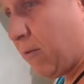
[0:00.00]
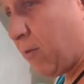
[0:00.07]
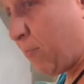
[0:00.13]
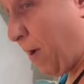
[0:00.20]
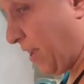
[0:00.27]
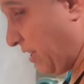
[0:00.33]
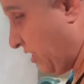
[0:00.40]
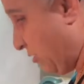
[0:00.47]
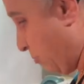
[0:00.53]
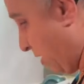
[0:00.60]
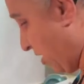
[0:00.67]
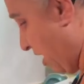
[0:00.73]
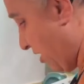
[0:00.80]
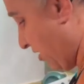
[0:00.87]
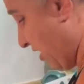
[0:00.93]
Like it's
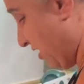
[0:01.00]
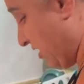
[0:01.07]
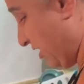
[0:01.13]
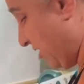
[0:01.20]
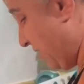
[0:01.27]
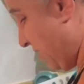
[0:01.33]
patatas.